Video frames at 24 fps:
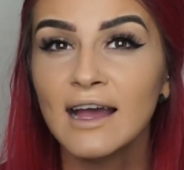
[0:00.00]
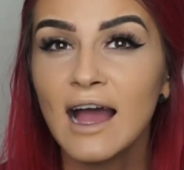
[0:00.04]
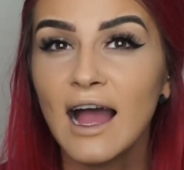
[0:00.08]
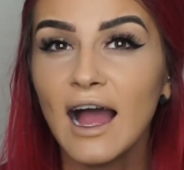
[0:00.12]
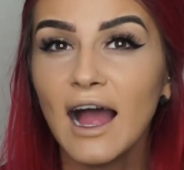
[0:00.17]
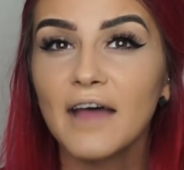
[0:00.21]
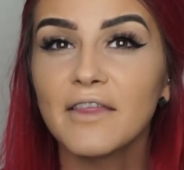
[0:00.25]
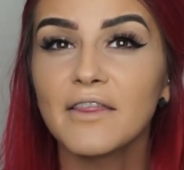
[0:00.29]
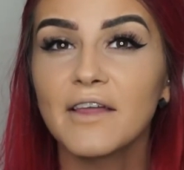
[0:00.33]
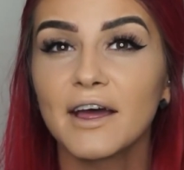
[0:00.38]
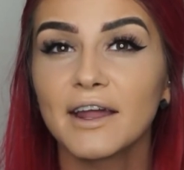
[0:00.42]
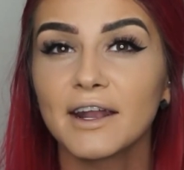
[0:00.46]

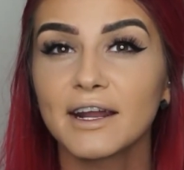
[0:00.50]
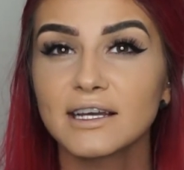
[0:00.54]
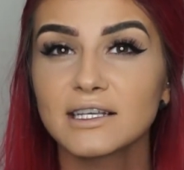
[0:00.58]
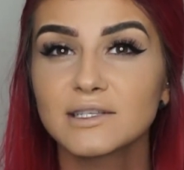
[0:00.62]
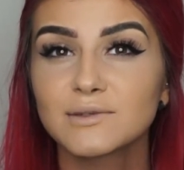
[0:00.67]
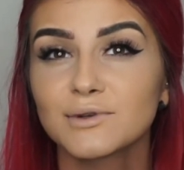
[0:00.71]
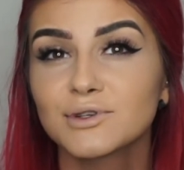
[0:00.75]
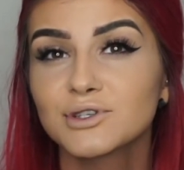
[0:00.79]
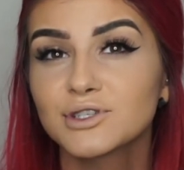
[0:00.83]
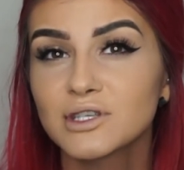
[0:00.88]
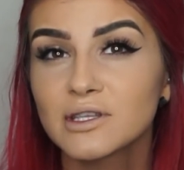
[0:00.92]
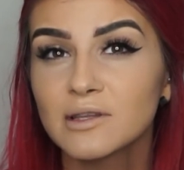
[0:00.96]
And then I
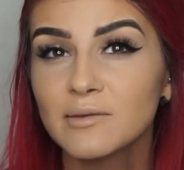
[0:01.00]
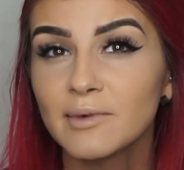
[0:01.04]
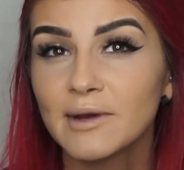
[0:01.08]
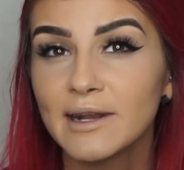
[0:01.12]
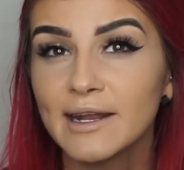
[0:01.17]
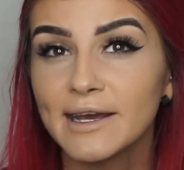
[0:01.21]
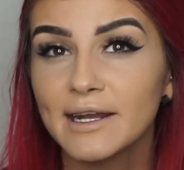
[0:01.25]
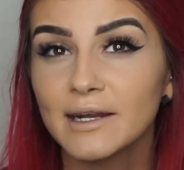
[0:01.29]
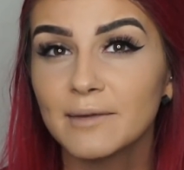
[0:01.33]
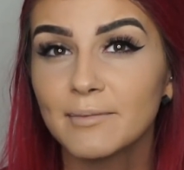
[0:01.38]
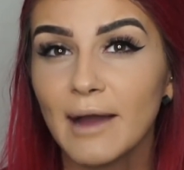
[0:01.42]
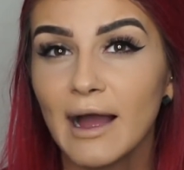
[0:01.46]
switched to the
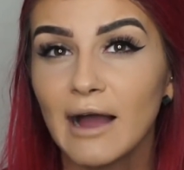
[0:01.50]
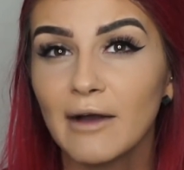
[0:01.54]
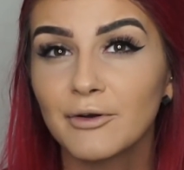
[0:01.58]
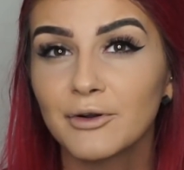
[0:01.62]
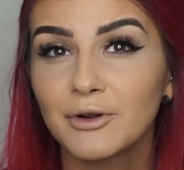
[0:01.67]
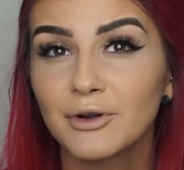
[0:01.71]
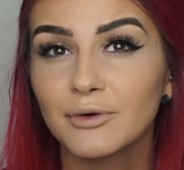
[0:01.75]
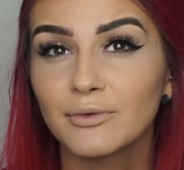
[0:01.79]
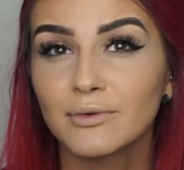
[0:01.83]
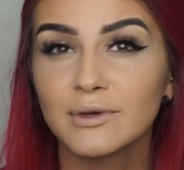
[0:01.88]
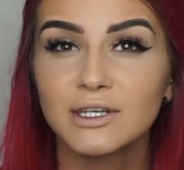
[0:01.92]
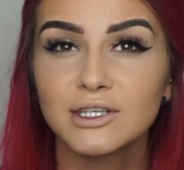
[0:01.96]
banana
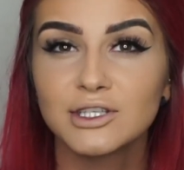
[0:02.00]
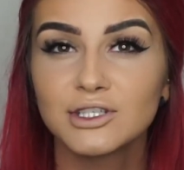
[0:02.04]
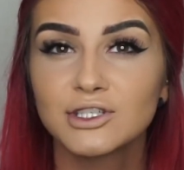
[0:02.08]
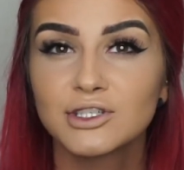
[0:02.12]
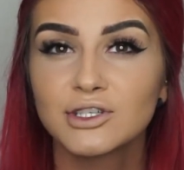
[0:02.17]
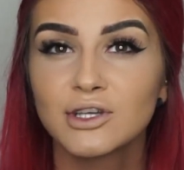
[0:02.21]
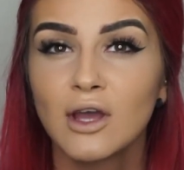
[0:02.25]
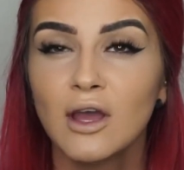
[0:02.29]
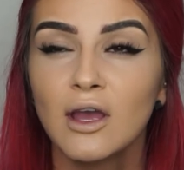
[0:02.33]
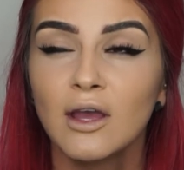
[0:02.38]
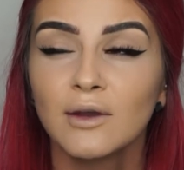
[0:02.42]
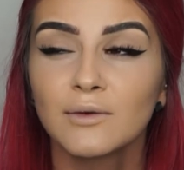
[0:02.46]
powder,
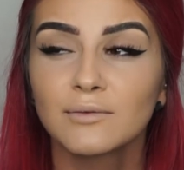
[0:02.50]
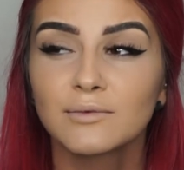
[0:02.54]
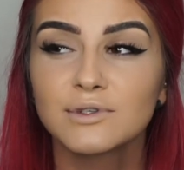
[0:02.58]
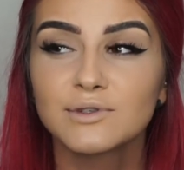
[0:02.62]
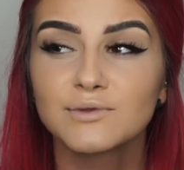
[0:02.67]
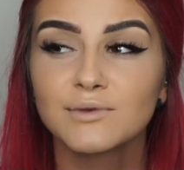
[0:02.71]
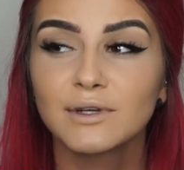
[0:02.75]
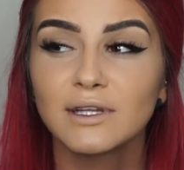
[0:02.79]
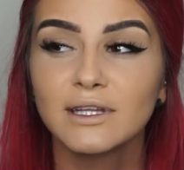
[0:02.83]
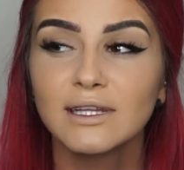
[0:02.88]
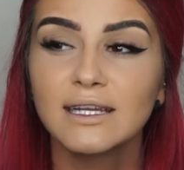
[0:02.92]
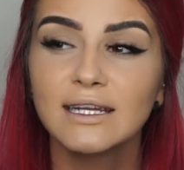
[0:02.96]
which was
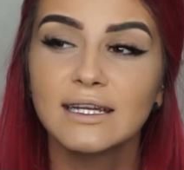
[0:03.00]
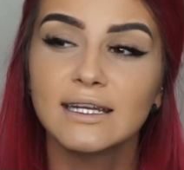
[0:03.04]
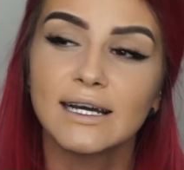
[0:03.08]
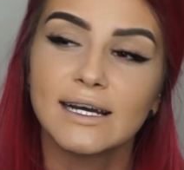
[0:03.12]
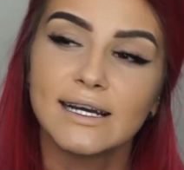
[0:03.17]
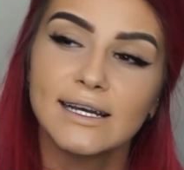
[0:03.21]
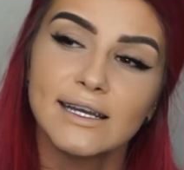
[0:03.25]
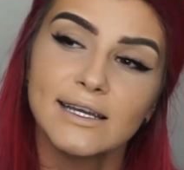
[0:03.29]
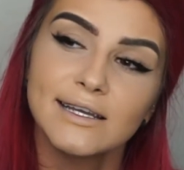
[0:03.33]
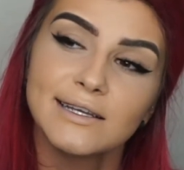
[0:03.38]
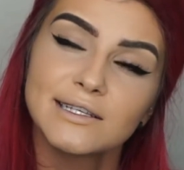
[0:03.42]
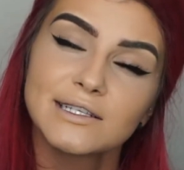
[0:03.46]
really
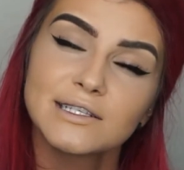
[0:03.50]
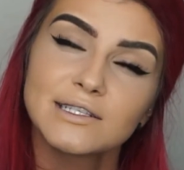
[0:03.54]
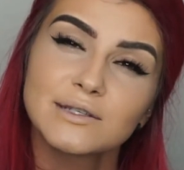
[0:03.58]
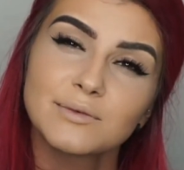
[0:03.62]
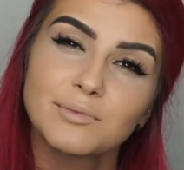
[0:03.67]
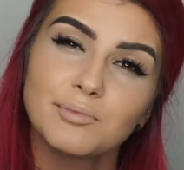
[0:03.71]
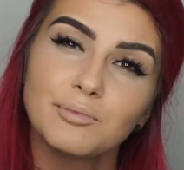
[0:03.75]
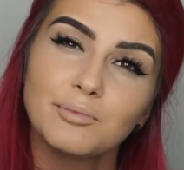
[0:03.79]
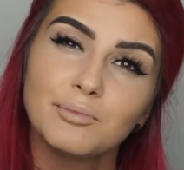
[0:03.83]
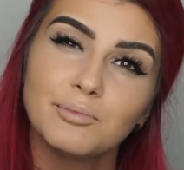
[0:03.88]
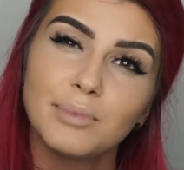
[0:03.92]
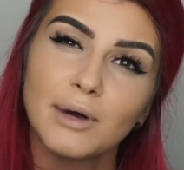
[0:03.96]
nice,
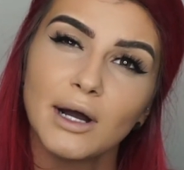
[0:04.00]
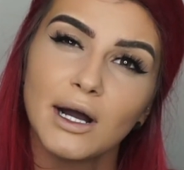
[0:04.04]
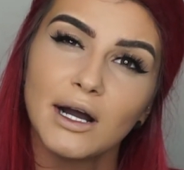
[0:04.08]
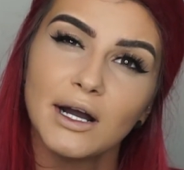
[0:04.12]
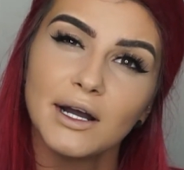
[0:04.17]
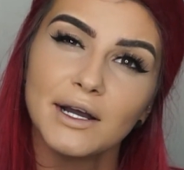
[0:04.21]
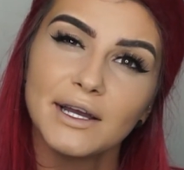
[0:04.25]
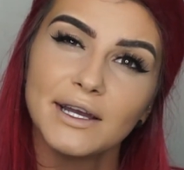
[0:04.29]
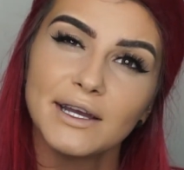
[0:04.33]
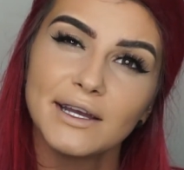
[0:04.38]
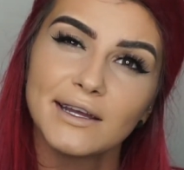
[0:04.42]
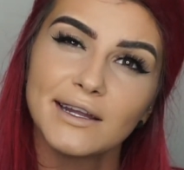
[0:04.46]

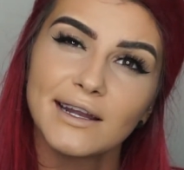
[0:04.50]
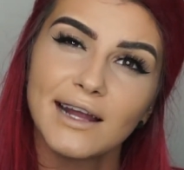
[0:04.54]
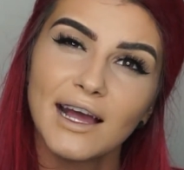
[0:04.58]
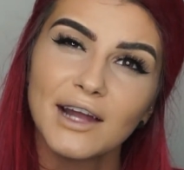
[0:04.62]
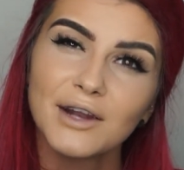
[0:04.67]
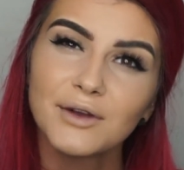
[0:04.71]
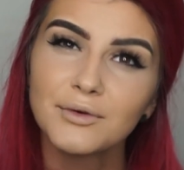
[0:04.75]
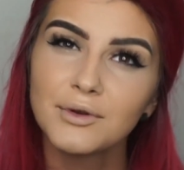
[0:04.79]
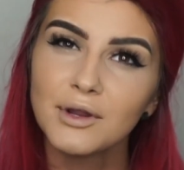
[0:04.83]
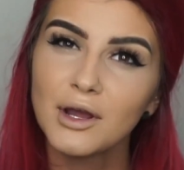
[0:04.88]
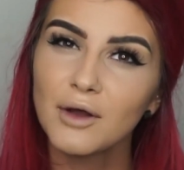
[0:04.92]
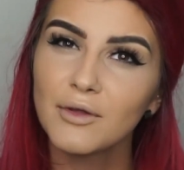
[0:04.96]
but I
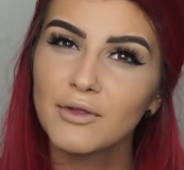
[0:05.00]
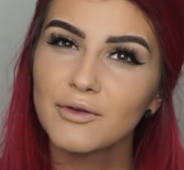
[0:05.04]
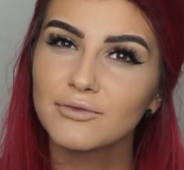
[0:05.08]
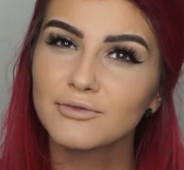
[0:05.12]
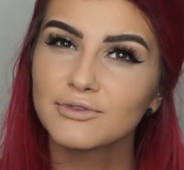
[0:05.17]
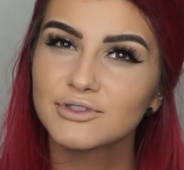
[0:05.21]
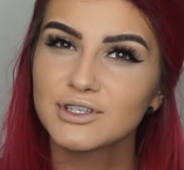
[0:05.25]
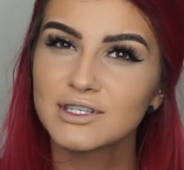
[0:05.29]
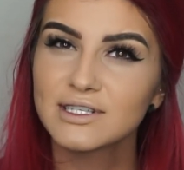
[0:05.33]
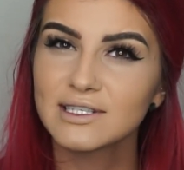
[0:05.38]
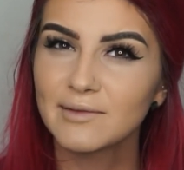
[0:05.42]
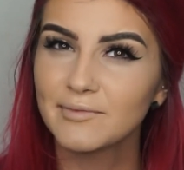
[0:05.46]
don't know. There
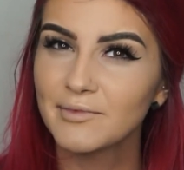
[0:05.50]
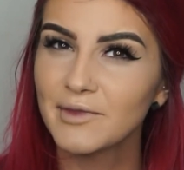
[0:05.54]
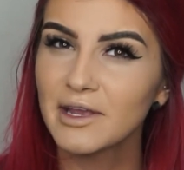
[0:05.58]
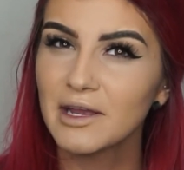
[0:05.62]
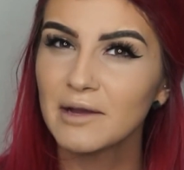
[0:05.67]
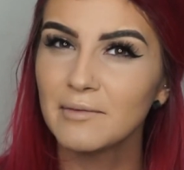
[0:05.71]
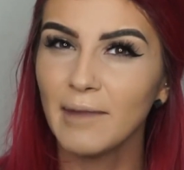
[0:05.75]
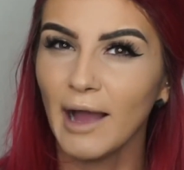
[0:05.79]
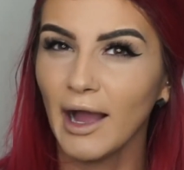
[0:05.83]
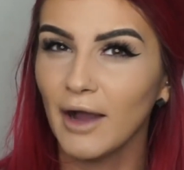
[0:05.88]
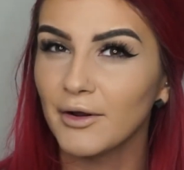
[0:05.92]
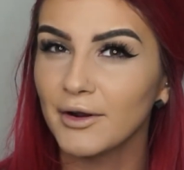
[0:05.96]
was just something
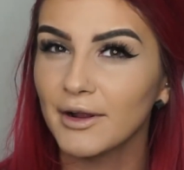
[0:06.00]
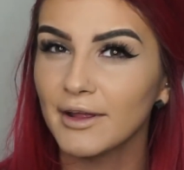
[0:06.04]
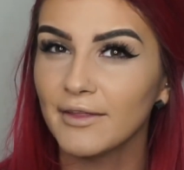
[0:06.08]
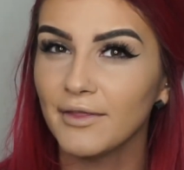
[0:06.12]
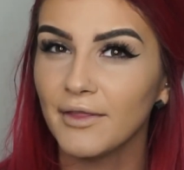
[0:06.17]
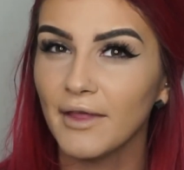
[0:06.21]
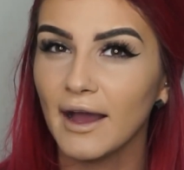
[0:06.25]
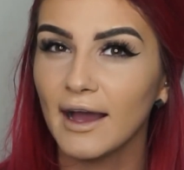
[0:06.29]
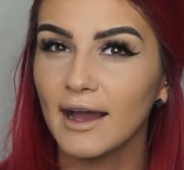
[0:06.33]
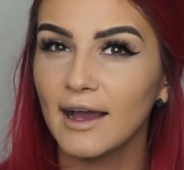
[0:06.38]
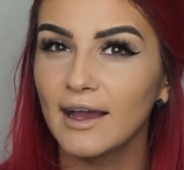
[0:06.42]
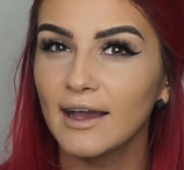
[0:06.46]
about it
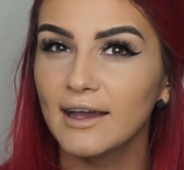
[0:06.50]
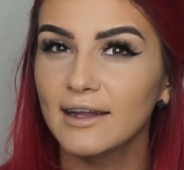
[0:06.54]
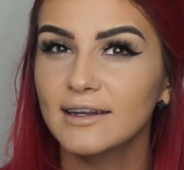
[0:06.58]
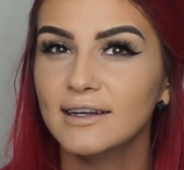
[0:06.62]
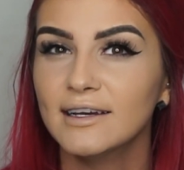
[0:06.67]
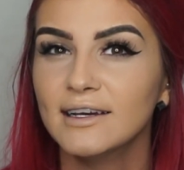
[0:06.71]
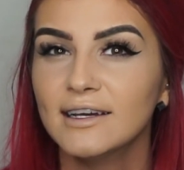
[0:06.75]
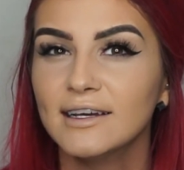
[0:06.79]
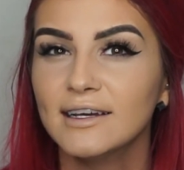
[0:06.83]
that